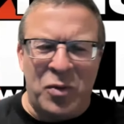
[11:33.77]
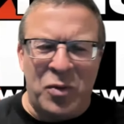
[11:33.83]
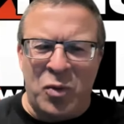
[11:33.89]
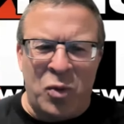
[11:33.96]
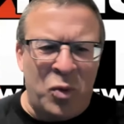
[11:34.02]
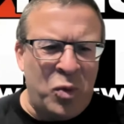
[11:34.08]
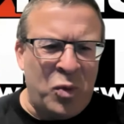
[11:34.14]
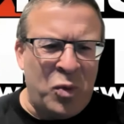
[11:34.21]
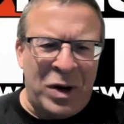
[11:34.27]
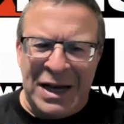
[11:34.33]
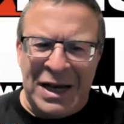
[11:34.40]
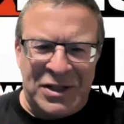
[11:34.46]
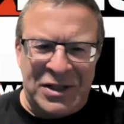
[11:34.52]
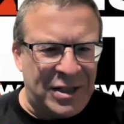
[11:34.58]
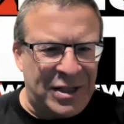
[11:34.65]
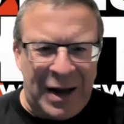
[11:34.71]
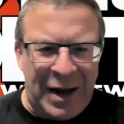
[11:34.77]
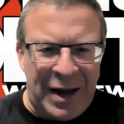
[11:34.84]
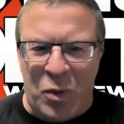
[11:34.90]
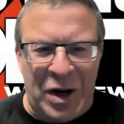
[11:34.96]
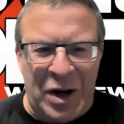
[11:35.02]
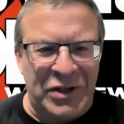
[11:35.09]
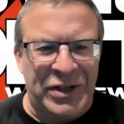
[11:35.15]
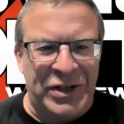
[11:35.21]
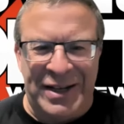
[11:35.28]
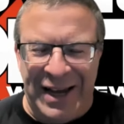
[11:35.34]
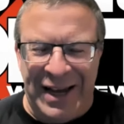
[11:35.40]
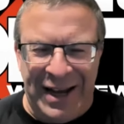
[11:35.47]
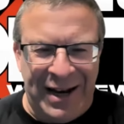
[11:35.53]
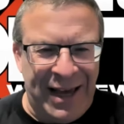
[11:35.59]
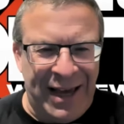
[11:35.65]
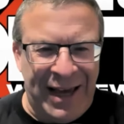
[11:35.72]
When I stopped watching
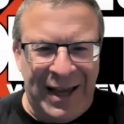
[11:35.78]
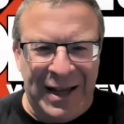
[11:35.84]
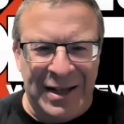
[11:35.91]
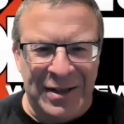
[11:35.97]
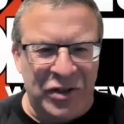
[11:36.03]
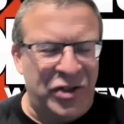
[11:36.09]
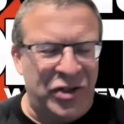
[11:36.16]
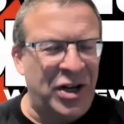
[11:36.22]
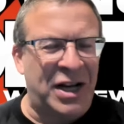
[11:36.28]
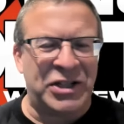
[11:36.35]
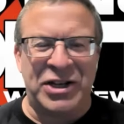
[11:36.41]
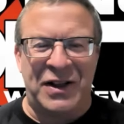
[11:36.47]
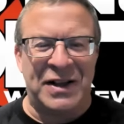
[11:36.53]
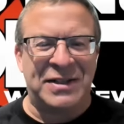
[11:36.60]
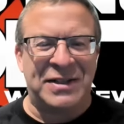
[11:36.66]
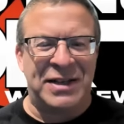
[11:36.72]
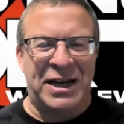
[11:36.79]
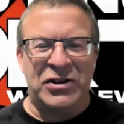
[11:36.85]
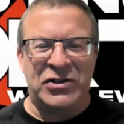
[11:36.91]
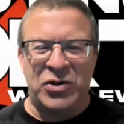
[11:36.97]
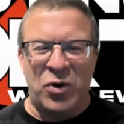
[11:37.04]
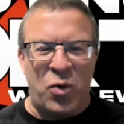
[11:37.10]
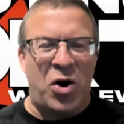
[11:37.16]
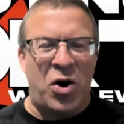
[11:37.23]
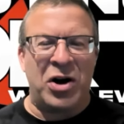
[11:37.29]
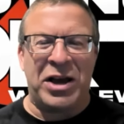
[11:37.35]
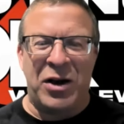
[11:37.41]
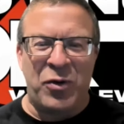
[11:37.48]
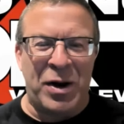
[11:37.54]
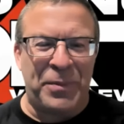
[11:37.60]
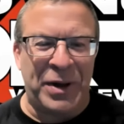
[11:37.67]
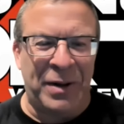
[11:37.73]
TNA, Josh Alexander is the walking
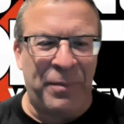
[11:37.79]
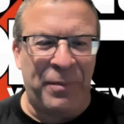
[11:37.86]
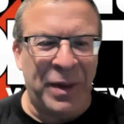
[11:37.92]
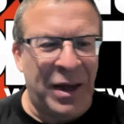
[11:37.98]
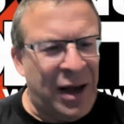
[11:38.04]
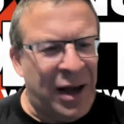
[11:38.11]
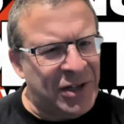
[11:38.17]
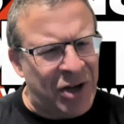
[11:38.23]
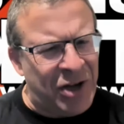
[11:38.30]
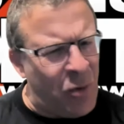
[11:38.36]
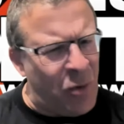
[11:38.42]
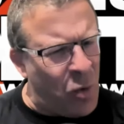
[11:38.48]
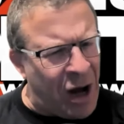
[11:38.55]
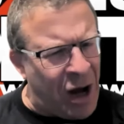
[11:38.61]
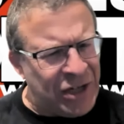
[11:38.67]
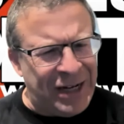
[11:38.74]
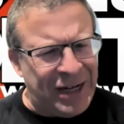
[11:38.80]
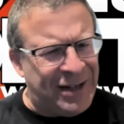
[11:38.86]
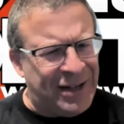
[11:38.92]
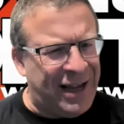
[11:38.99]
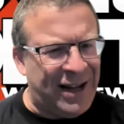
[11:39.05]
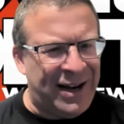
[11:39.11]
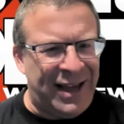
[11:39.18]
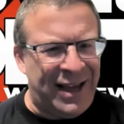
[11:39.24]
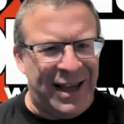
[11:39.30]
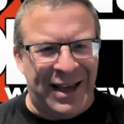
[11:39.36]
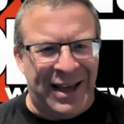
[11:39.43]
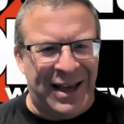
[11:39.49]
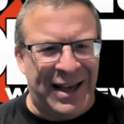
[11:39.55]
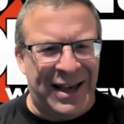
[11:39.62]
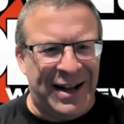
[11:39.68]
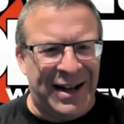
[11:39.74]
weapon. I start watching TNA
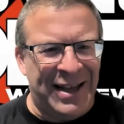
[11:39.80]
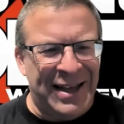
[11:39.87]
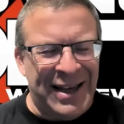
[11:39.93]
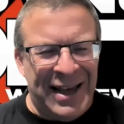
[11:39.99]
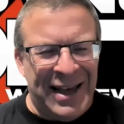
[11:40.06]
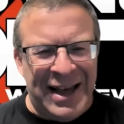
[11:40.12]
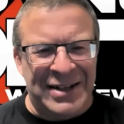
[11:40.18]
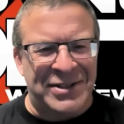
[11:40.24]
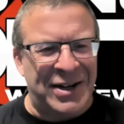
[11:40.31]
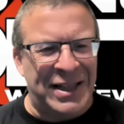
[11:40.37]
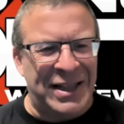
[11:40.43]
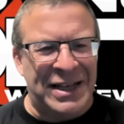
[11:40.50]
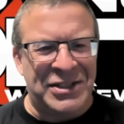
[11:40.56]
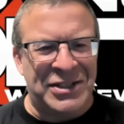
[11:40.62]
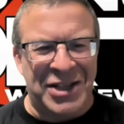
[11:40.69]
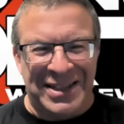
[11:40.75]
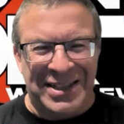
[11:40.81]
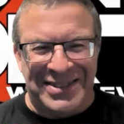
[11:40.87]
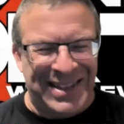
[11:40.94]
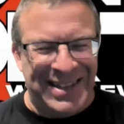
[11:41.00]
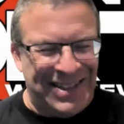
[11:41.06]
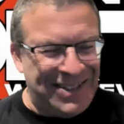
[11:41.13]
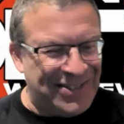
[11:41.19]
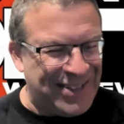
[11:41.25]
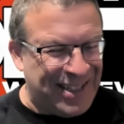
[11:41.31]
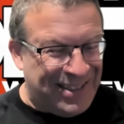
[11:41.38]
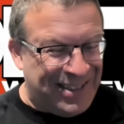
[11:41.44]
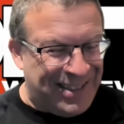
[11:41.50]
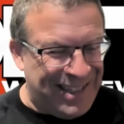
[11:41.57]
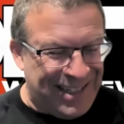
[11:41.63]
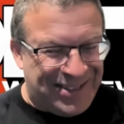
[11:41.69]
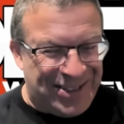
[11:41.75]
again, and suddenly he's
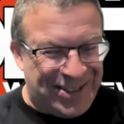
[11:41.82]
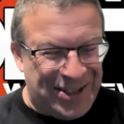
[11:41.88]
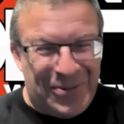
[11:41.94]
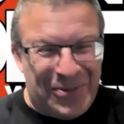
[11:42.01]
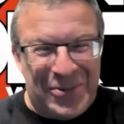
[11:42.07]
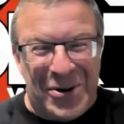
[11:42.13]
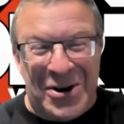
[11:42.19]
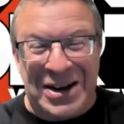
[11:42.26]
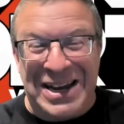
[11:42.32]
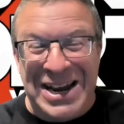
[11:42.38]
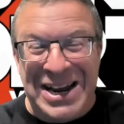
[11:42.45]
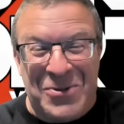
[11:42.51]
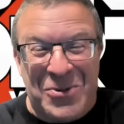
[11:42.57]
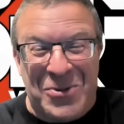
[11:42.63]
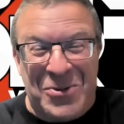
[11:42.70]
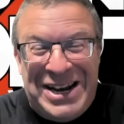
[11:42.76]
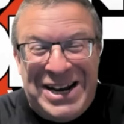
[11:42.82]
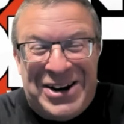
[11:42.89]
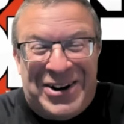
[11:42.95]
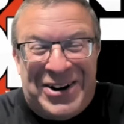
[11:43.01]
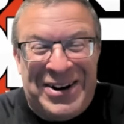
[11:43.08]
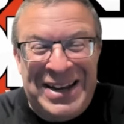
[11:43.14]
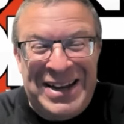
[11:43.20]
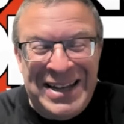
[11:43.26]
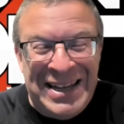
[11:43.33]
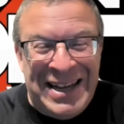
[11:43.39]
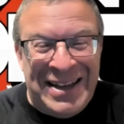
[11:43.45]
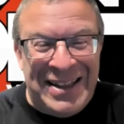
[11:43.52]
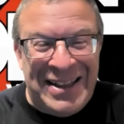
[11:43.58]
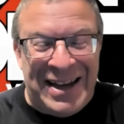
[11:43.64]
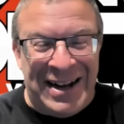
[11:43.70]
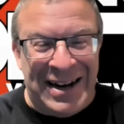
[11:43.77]
the walking wiener.
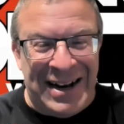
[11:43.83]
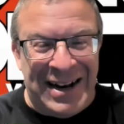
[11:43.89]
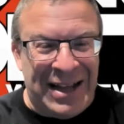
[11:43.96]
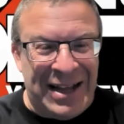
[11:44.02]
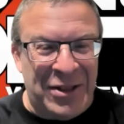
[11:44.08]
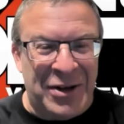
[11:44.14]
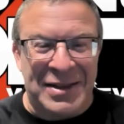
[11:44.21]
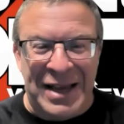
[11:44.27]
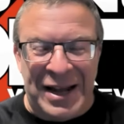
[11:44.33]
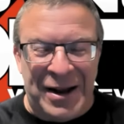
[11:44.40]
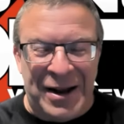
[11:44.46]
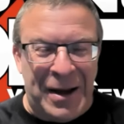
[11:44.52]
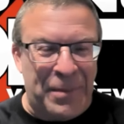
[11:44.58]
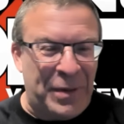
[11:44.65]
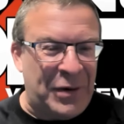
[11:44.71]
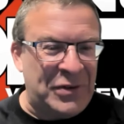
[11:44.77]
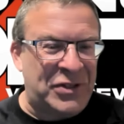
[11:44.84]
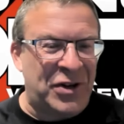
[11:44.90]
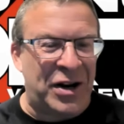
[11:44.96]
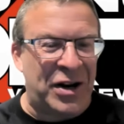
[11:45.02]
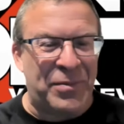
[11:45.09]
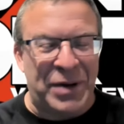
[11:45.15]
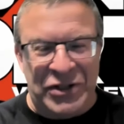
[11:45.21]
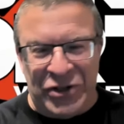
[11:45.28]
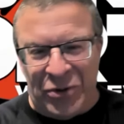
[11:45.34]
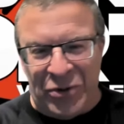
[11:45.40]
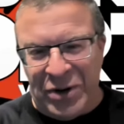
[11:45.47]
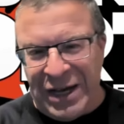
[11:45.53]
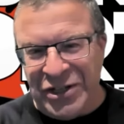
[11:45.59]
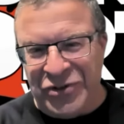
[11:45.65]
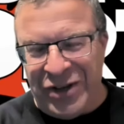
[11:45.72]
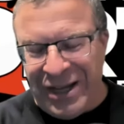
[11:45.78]
And I looked that up. That was started by Joe
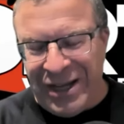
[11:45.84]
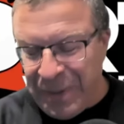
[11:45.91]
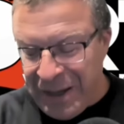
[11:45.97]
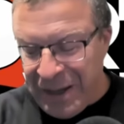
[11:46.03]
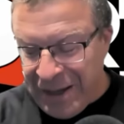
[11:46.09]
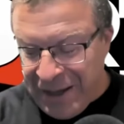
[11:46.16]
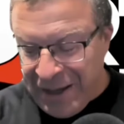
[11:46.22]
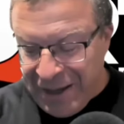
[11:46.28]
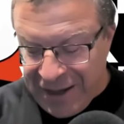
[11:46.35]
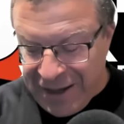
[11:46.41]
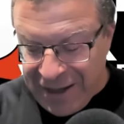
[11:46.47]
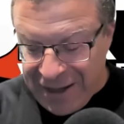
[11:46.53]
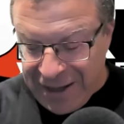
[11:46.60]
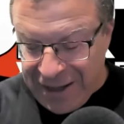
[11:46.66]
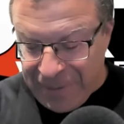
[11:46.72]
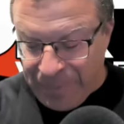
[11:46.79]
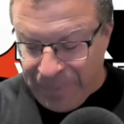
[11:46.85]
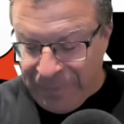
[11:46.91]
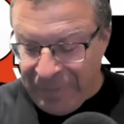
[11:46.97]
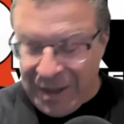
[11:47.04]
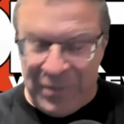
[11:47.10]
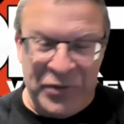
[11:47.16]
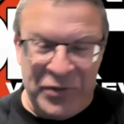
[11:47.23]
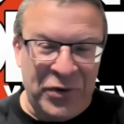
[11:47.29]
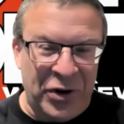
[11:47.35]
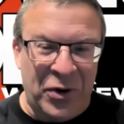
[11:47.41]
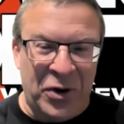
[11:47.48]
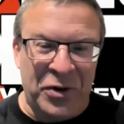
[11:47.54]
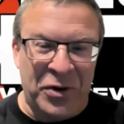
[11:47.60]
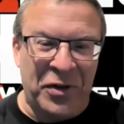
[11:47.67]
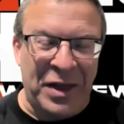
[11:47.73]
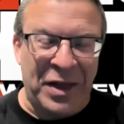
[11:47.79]
Hendry. I'm sure you
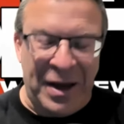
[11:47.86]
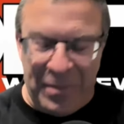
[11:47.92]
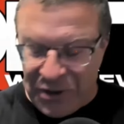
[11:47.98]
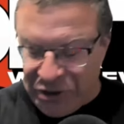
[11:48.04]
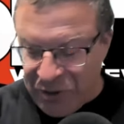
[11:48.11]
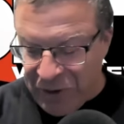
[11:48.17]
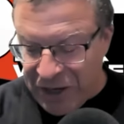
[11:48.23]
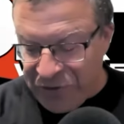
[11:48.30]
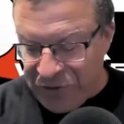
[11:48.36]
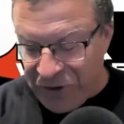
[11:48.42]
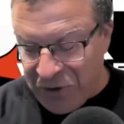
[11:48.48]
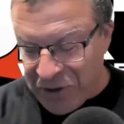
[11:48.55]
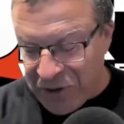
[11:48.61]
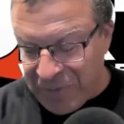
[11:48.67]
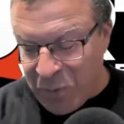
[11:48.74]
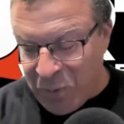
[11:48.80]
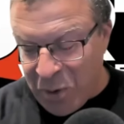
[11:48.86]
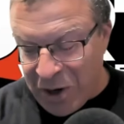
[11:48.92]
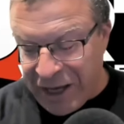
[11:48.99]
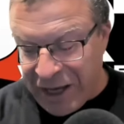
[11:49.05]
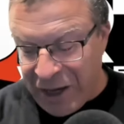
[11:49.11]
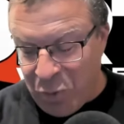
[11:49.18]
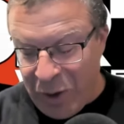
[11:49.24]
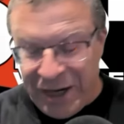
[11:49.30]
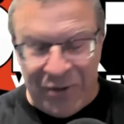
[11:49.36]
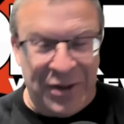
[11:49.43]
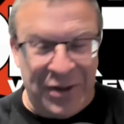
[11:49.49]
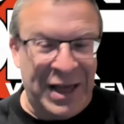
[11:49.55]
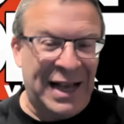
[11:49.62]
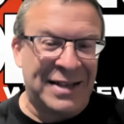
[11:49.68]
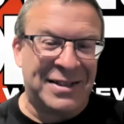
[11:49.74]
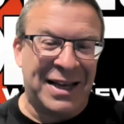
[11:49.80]
all know that, but Joe Hendry called him the walking wiener, and
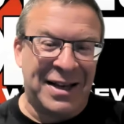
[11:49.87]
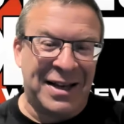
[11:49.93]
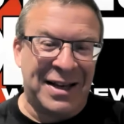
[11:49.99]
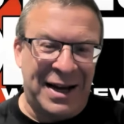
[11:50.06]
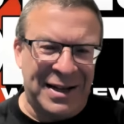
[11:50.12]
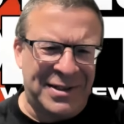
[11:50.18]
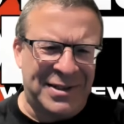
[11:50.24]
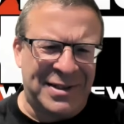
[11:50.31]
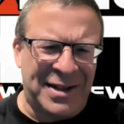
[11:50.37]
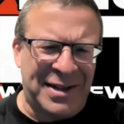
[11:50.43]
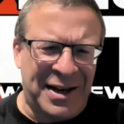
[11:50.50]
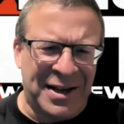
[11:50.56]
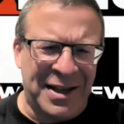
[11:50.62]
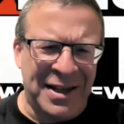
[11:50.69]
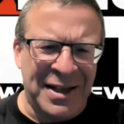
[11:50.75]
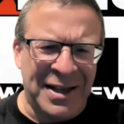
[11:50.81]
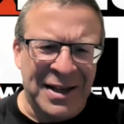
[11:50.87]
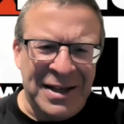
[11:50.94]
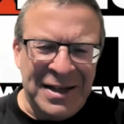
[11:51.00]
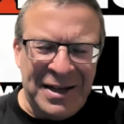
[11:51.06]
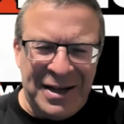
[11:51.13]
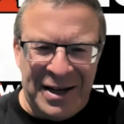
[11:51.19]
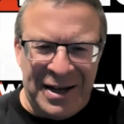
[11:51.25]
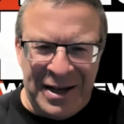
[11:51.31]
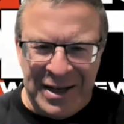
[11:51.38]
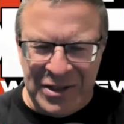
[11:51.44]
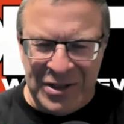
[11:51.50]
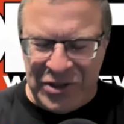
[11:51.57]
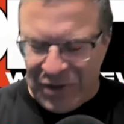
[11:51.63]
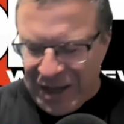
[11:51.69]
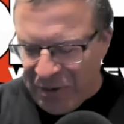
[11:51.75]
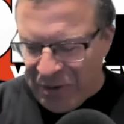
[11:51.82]
I guess that kind of stuck.
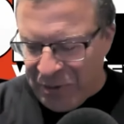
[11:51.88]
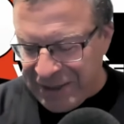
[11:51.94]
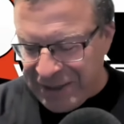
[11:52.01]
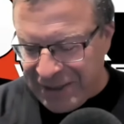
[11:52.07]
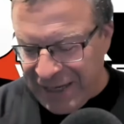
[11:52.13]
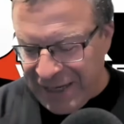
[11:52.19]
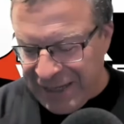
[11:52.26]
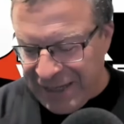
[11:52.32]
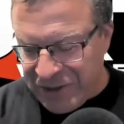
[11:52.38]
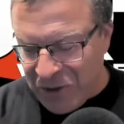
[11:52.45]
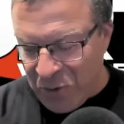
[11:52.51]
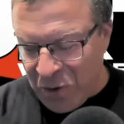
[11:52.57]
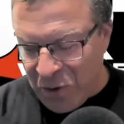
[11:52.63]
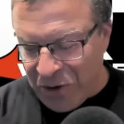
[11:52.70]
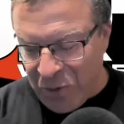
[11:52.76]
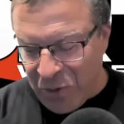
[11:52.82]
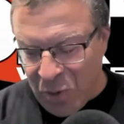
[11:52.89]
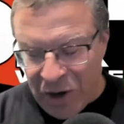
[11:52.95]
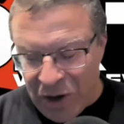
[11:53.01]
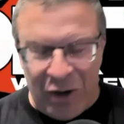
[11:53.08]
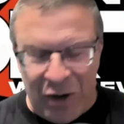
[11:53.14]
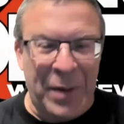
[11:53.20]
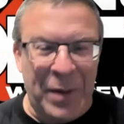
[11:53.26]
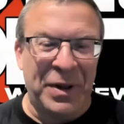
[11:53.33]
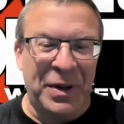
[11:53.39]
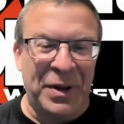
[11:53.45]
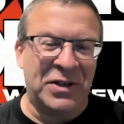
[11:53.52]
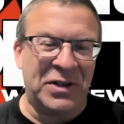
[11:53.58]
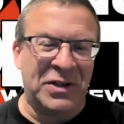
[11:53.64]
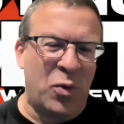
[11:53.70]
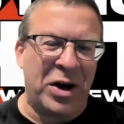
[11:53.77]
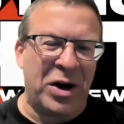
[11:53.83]
So now he's no longer the walking weapon. He's
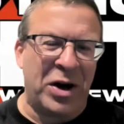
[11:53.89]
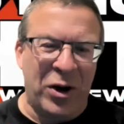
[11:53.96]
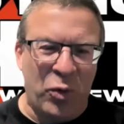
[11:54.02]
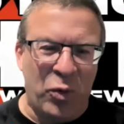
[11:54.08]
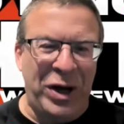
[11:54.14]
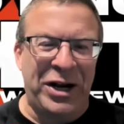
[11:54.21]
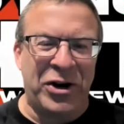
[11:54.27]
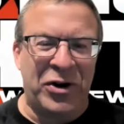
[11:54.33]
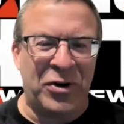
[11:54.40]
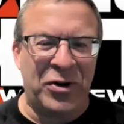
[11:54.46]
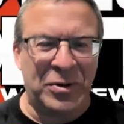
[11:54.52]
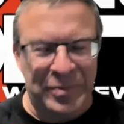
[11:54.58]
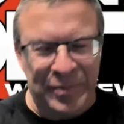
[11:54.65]
the walking wiener.